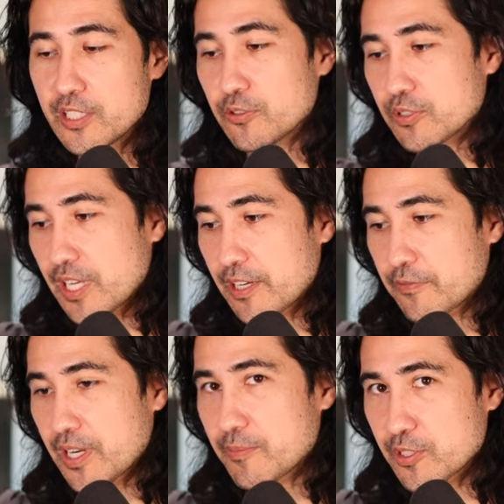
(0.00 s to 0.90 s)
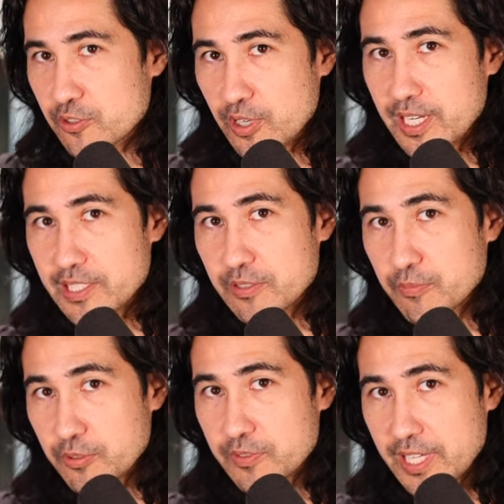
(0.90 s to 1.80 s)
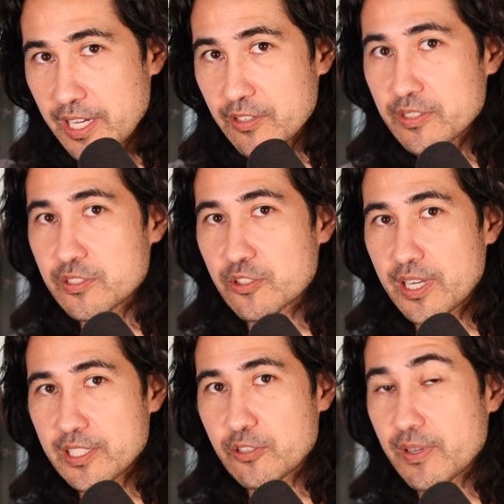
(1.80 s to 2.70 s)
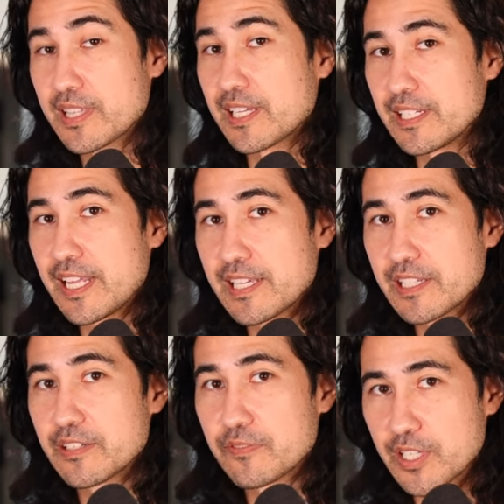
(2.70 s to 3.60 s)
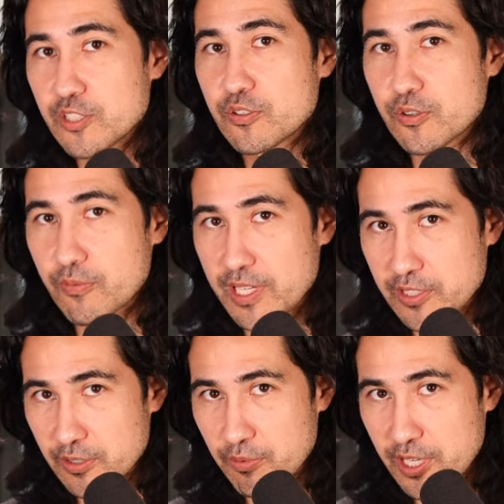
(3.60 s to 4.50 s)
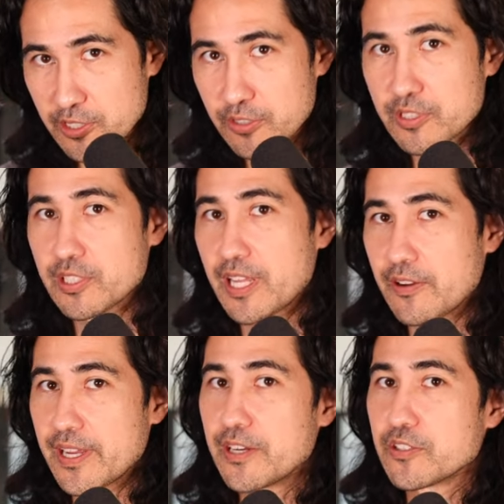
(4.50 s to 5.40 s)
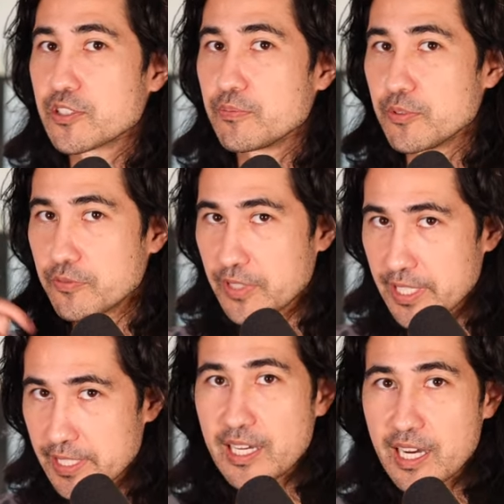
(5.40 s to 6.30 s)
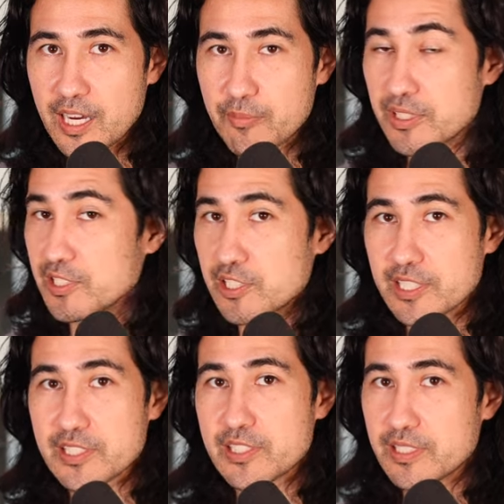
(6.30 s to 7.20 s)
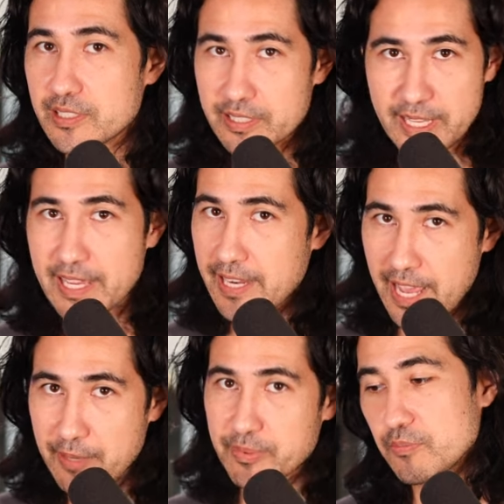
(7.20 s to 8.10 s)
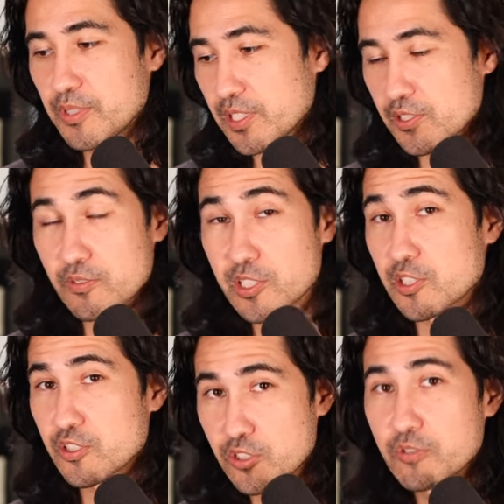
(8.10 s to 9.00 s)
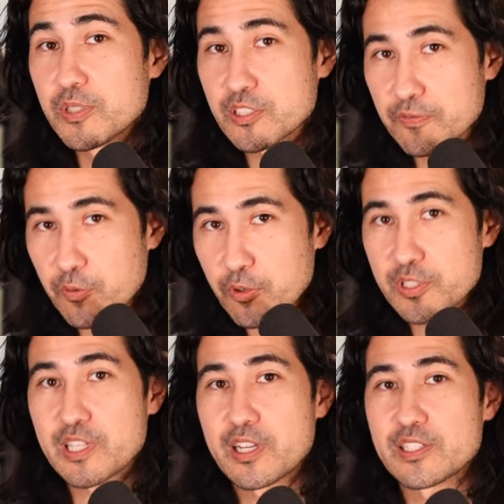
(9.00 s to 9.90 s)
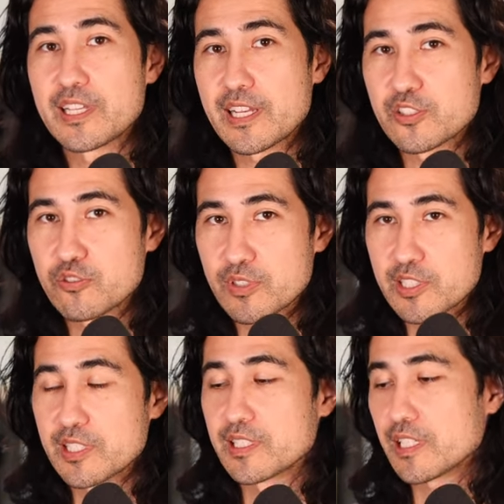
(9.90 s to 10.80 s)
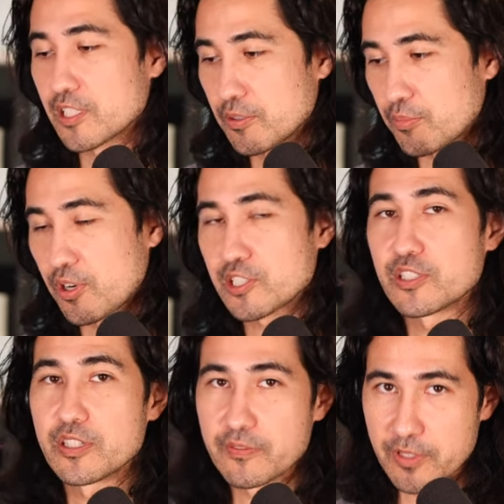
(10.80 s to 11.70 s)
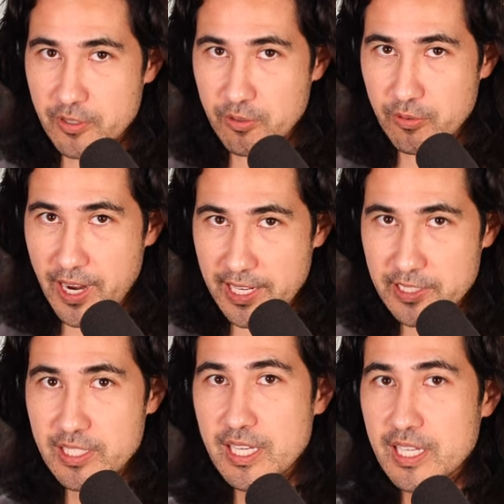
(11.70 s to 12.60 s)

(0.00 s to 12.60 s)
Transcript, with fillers: Your diaphragm is trying to move down, trying to create that negative intrathoracic pressure to allow air to move in, uh, but it just can't happen because there's just too much force causing extrinsic compression of the thorax.